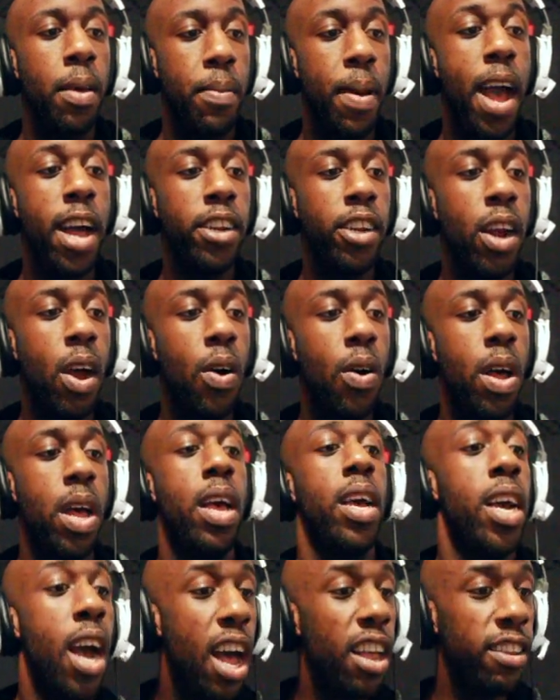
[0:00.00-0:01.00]
Banjo!
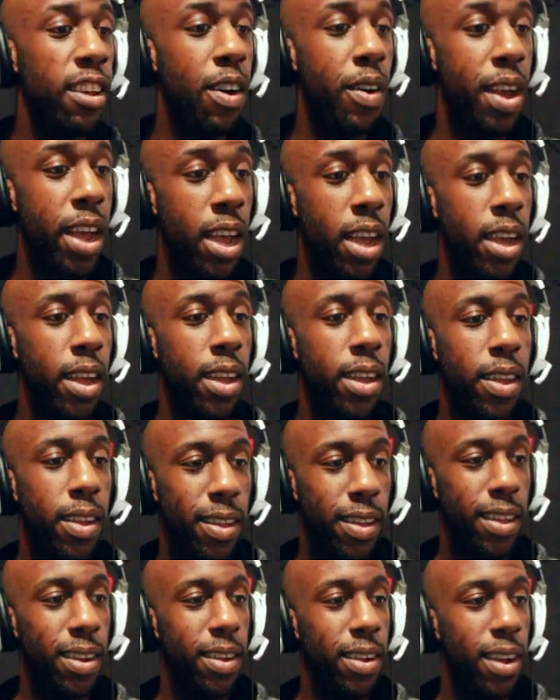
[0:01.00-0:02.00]
Kazooie!
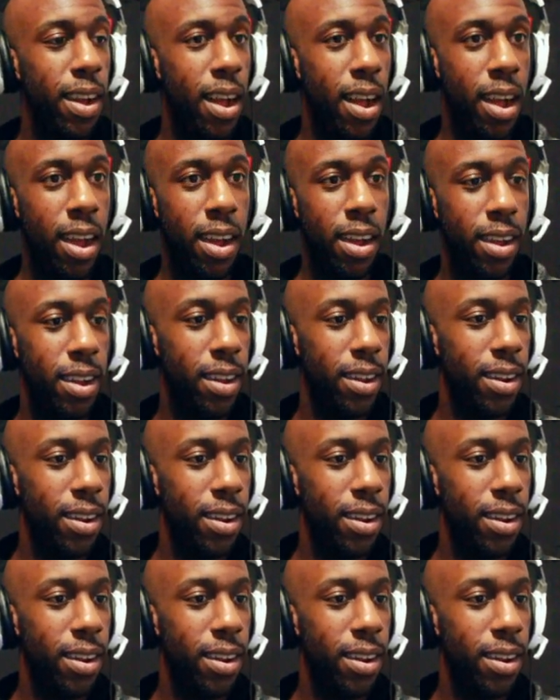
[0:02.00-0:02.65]
Ah.